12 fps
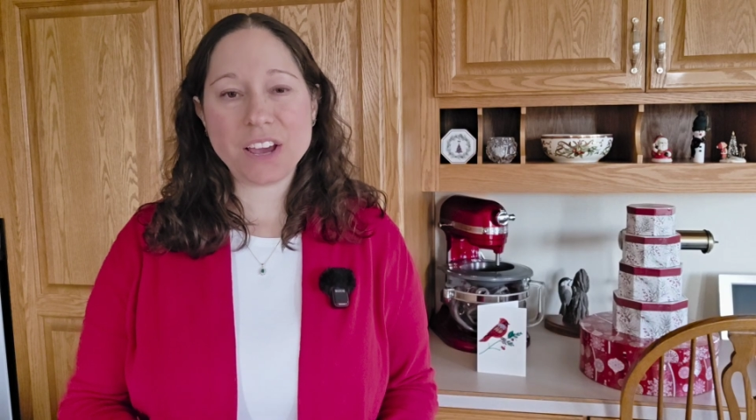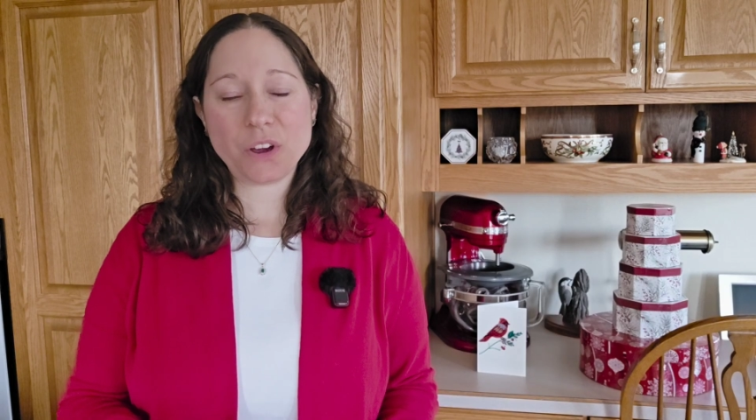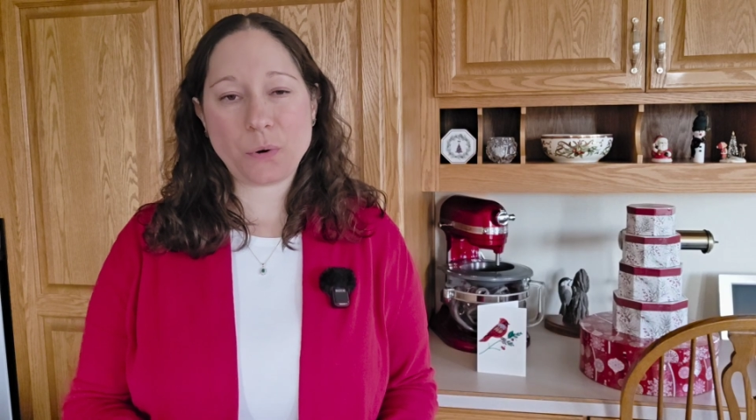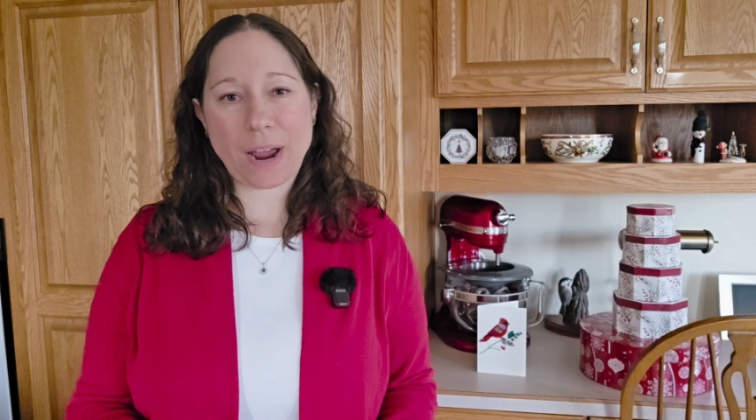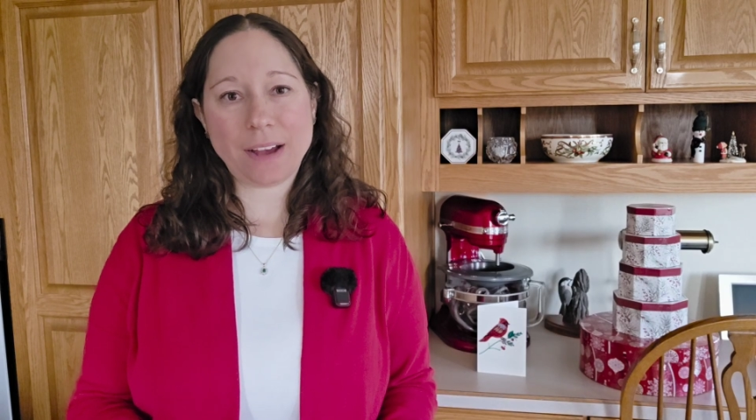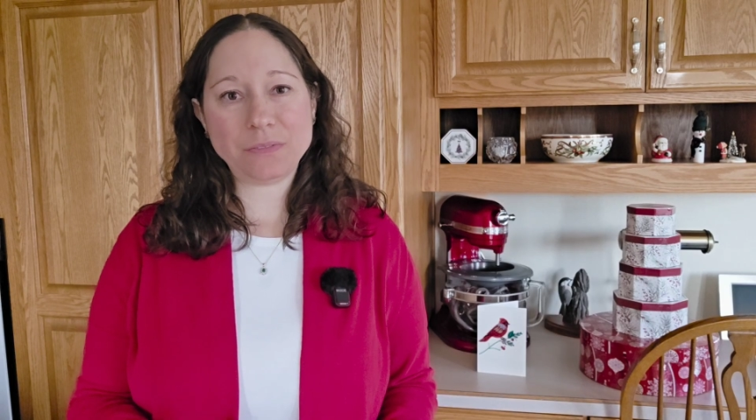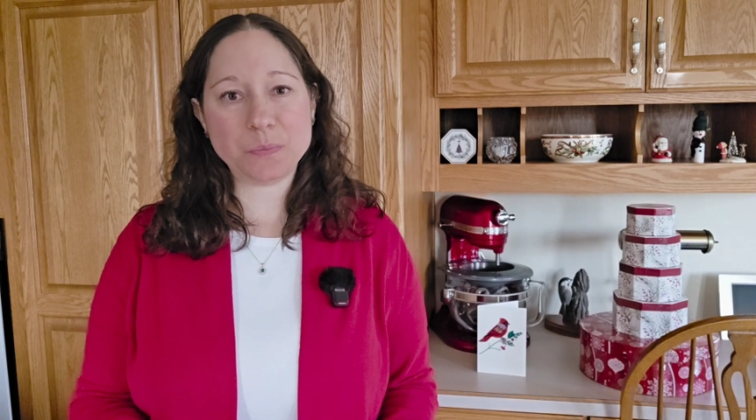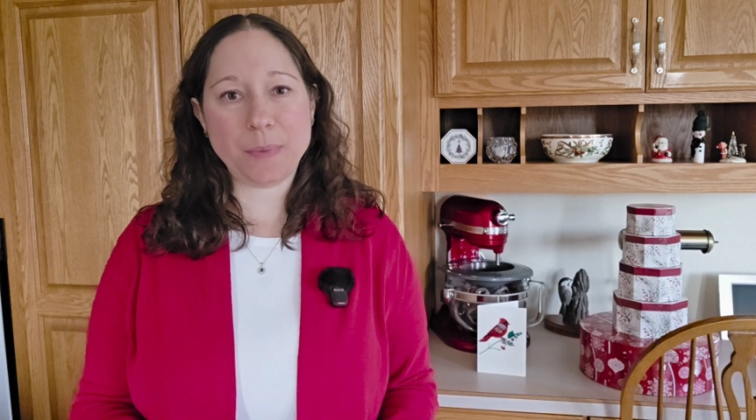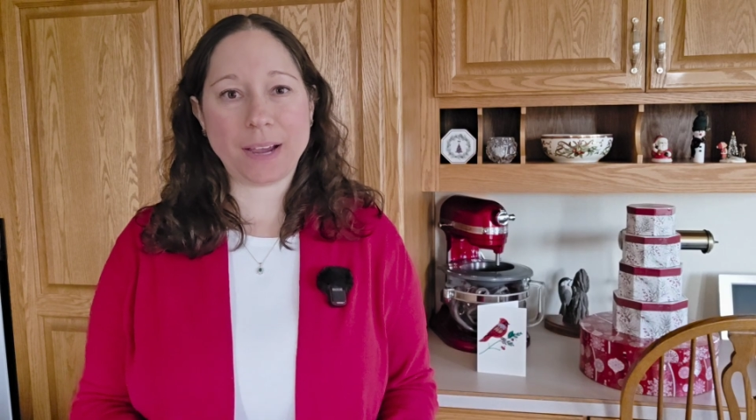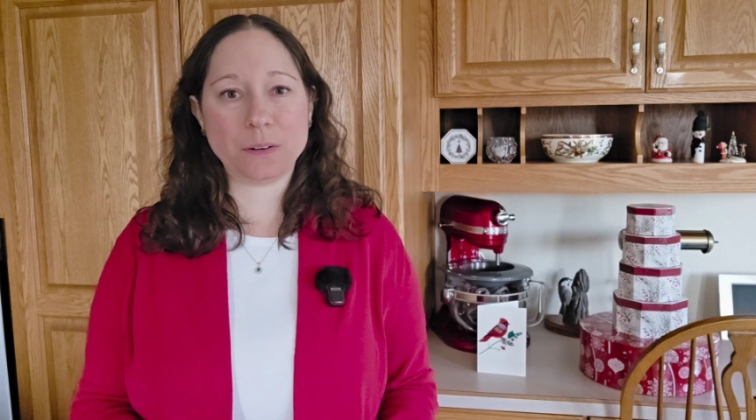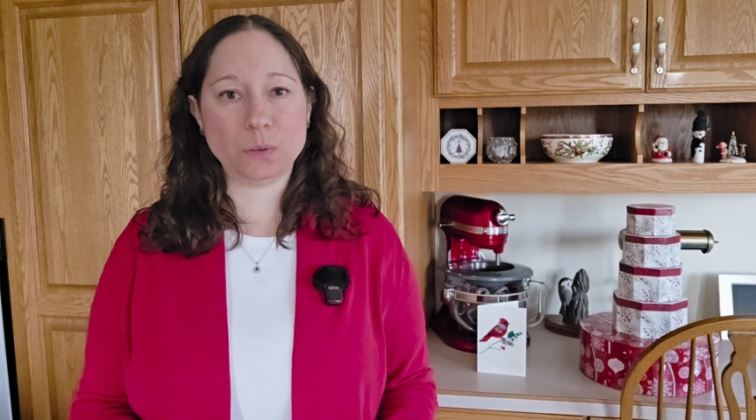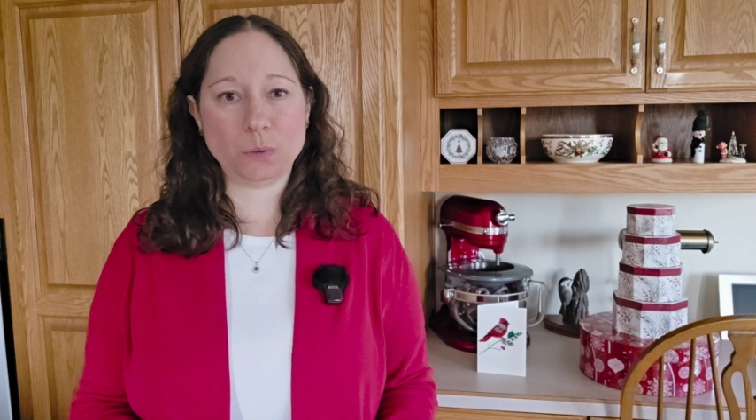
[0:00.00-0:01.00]
Kraft
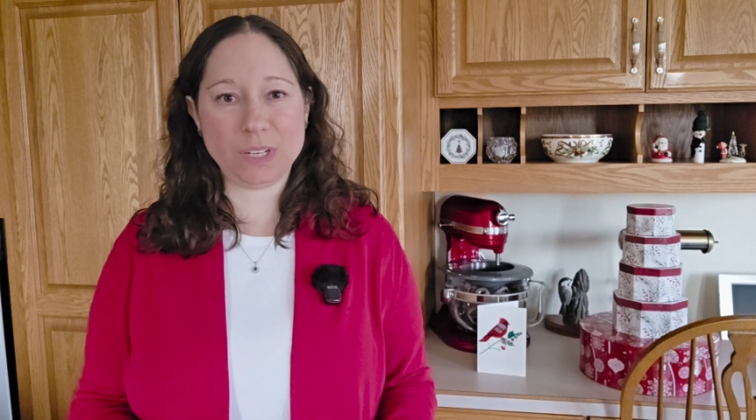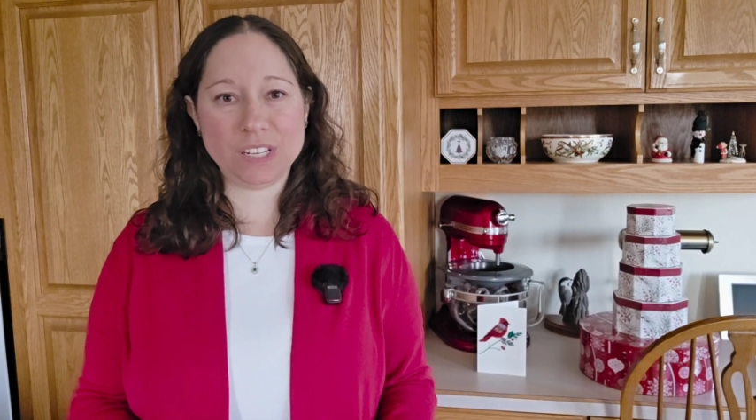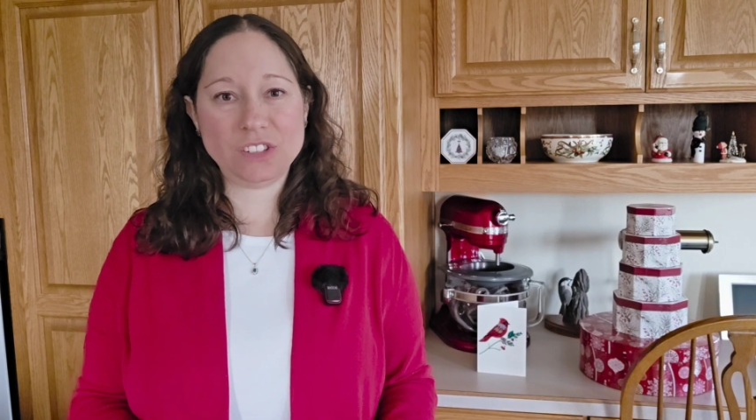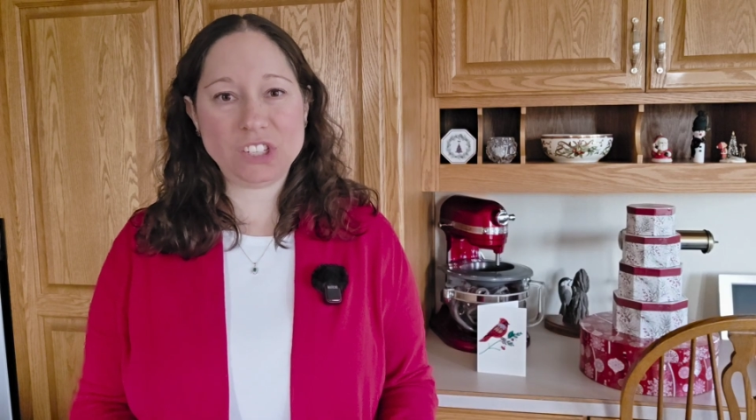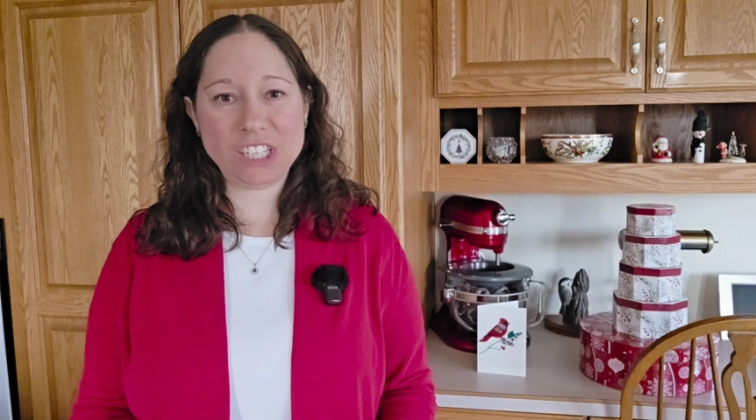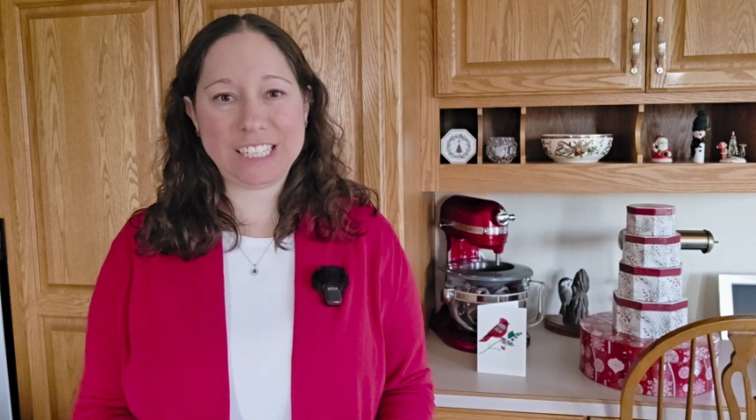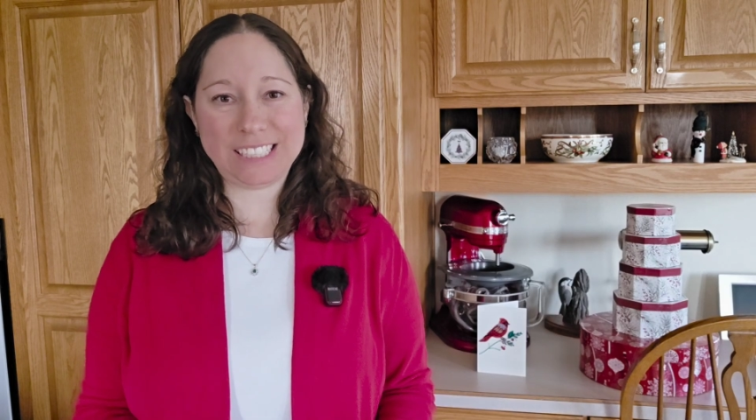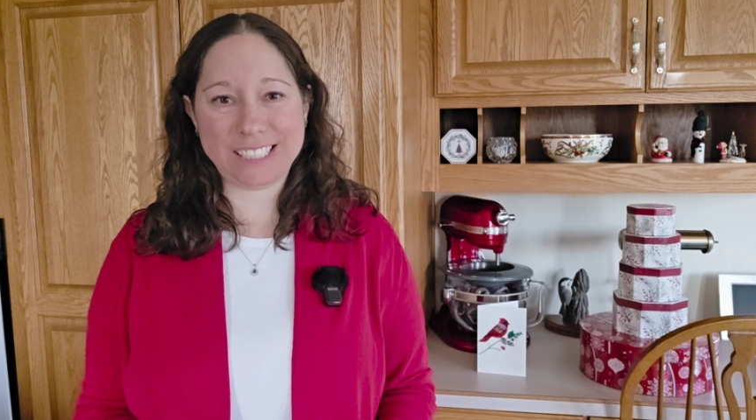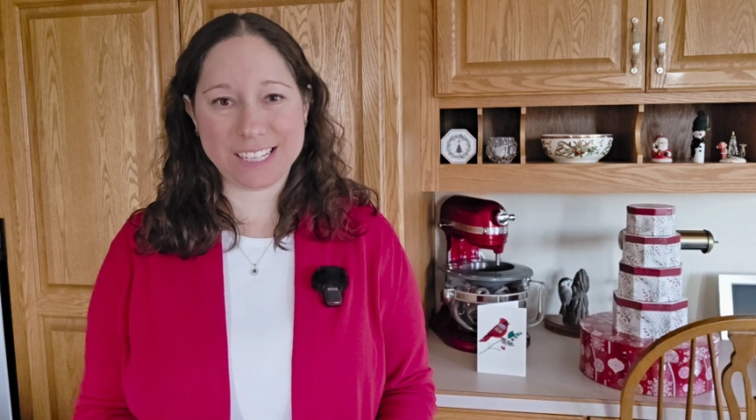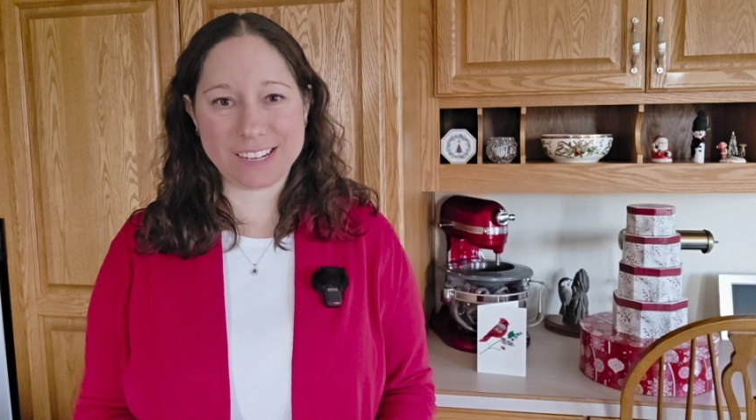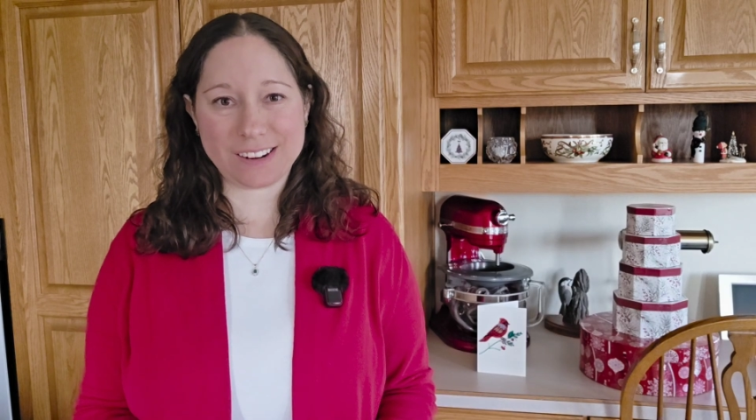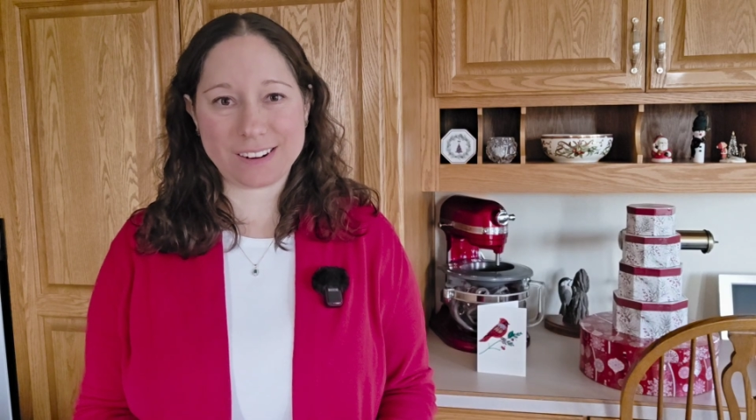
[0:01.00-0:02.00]
Macaroni and Cheese
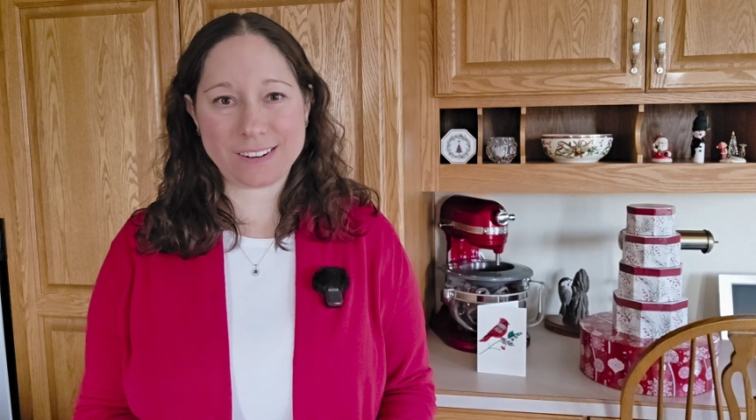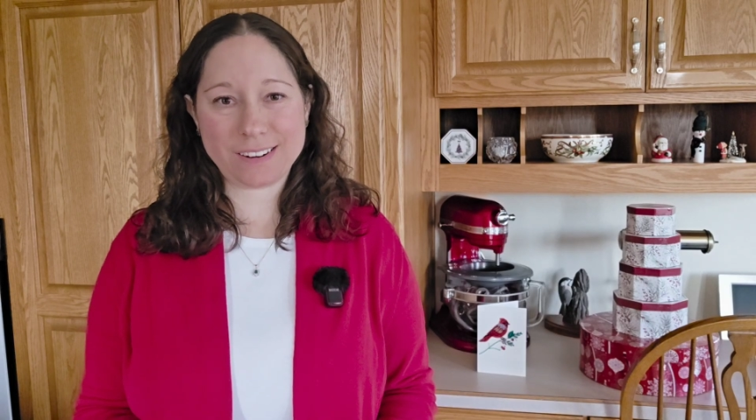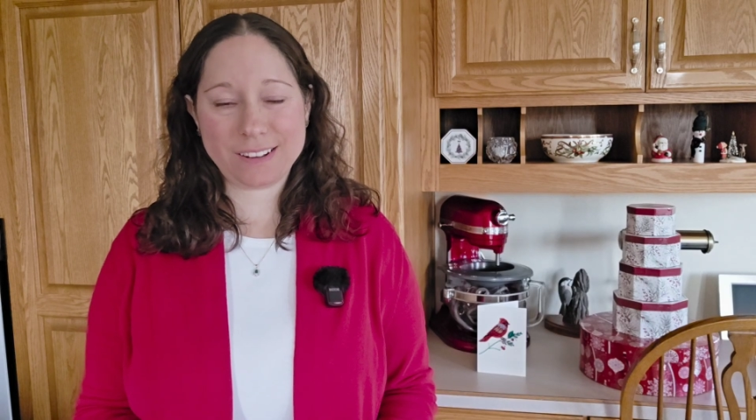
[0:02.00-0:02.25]
Dinner.